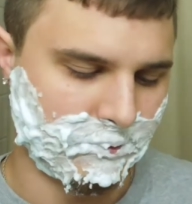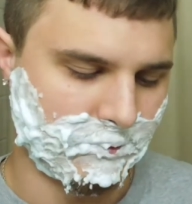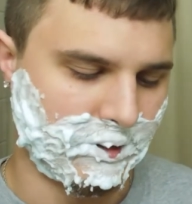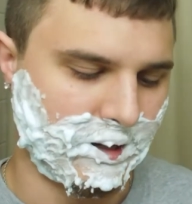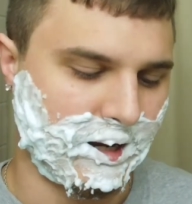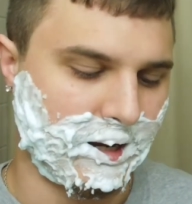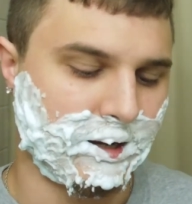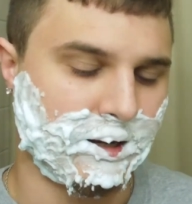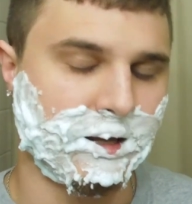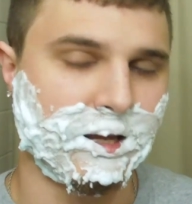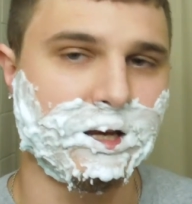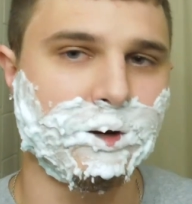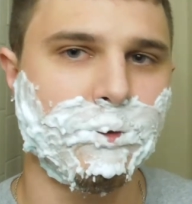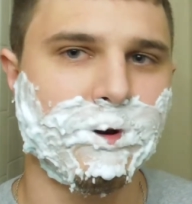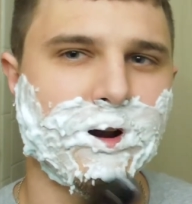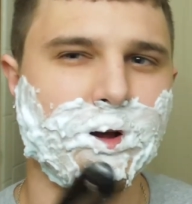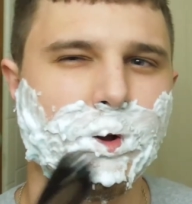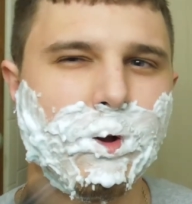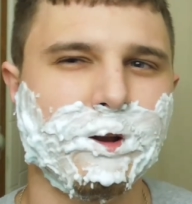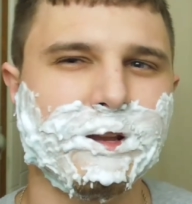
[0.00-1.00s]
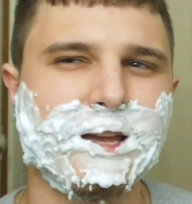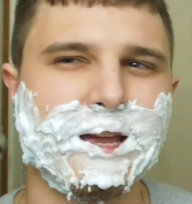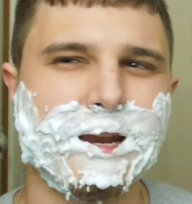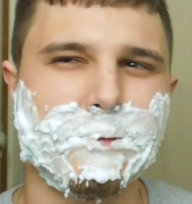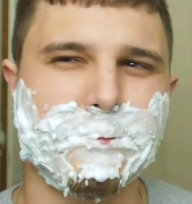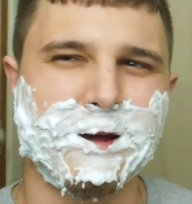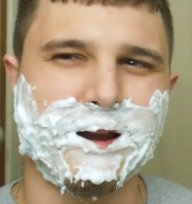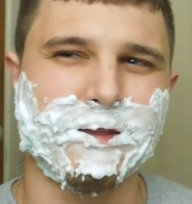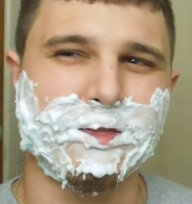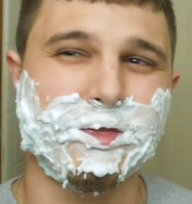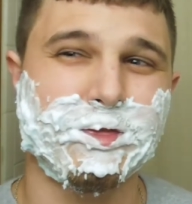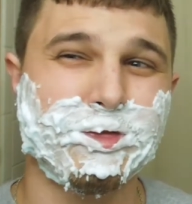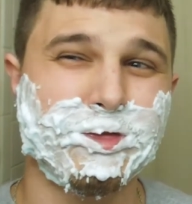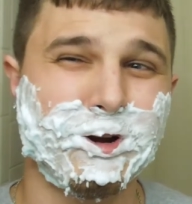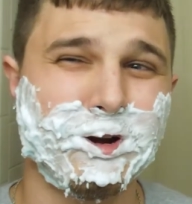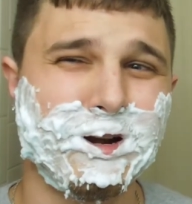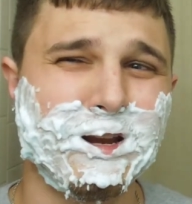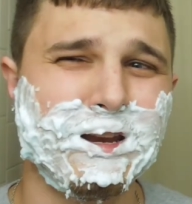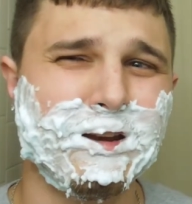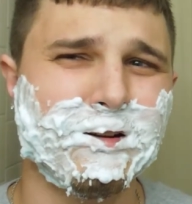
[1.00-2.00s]
Okay, and you want to hold it at about
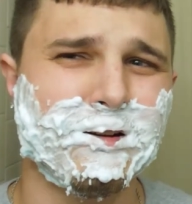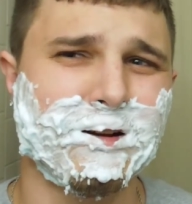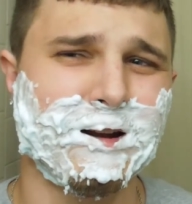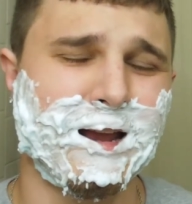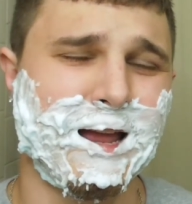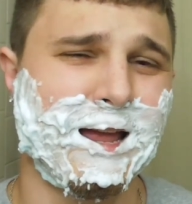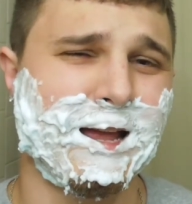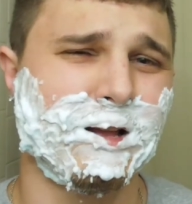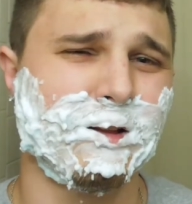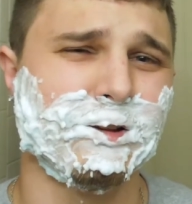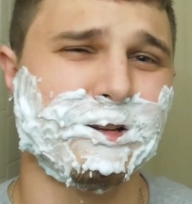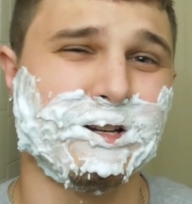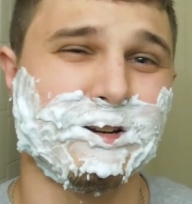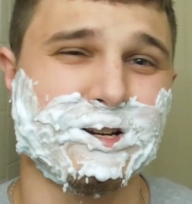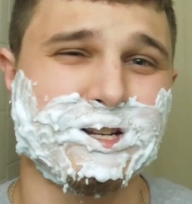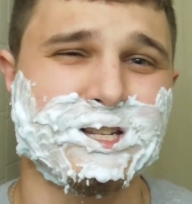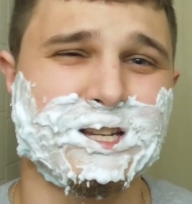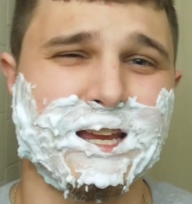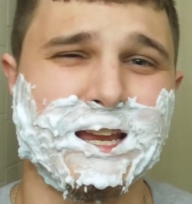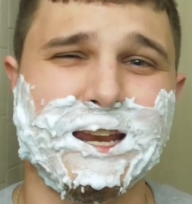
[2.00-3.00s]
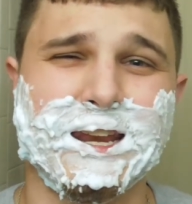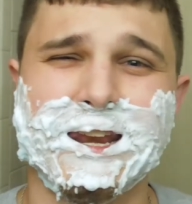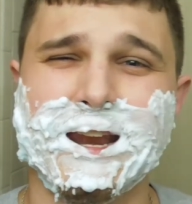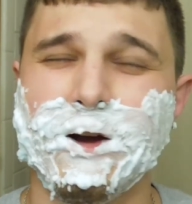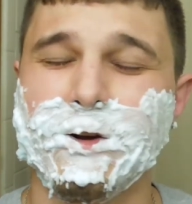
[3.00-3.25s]
a 30-degree angle to your skin.